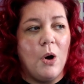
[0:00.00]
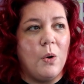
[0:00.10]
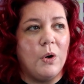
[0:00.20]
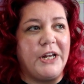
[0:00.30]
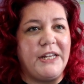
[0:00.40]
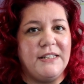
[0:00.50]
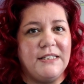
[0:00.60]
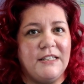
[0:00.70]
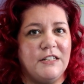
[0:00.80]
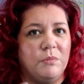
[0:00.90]
or
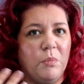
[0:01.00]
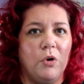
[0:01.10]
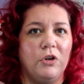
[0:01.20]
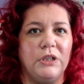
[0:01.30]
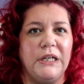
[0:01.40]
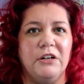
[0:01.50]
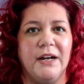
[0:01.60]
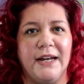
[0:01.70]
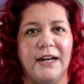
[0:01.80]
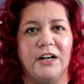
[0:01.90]
he's this morally
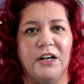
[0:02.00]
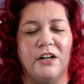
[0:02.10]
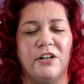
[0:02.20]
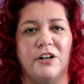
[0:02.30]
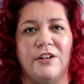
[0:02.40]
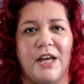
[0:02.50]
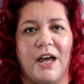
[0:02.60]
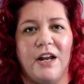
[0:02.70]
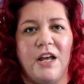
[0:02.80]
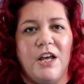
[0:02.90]
gray character
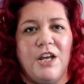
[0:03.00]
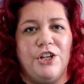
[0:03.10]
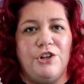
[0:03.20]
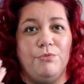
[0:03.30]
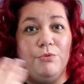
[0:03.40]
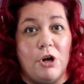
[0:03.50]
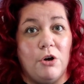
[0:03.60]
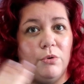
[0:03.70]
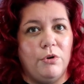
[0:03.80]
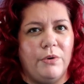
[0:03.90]
that you
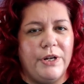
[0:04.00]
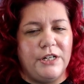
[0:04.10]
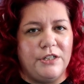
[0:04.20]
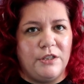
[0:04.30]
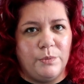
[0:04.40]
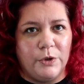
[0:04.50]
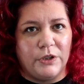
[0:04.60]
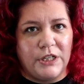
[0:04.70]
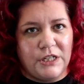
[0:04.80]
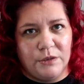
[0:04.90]
know going into the
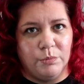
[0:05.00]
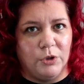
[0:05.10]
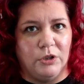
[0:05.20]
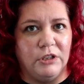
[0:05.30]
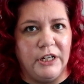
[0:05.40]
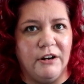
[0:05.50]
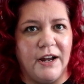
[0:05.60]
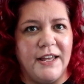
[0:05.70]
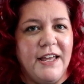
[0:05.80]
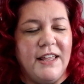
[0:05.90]
book that he's morally
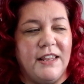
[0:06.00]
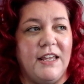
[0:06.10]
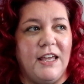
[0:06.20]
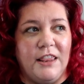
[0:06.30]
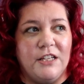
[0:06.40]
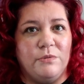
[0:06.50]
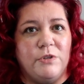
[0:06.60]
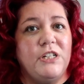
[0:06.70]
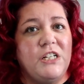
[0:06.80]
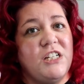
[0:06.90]
gray. In this
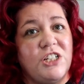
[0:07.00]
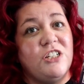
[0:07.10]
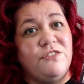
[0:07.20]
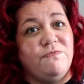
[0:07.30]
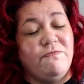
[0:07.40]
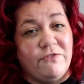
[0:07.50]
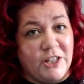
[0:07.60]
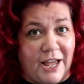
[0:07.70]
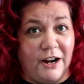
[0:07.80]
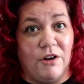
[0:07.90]
one, he's just
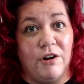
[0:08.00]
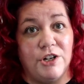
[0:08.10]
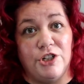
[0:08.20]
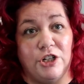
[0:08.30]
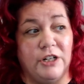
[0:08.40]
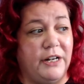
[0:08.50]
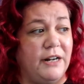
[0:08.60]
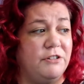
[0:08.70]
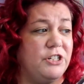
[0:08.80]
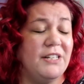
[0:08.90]
flat out a jerk. And
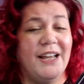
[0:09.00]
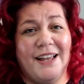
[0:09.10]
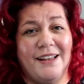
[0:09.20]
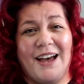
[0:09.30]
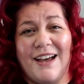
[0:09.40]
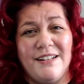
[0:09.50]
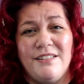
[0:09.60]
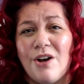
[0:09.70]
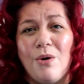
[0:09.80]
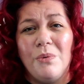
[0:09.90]
I was just like, I
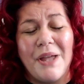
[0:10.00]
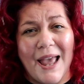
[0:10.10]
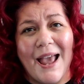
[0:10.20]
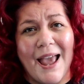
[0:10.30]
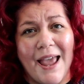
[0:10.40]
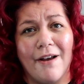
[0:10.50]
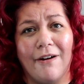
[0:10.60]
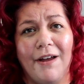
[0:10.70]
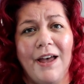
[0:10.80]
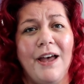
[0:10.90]
don't
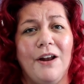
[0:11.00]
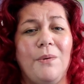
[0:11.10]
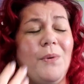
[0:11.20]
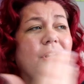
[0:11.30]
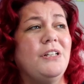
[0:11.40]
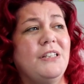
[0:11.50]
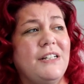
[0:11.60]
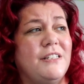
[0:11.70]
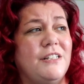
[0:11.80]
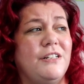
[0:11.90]
care. I don't want to
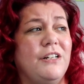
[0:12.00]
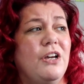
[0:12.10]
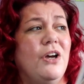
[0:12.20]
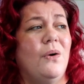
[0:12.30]
listen.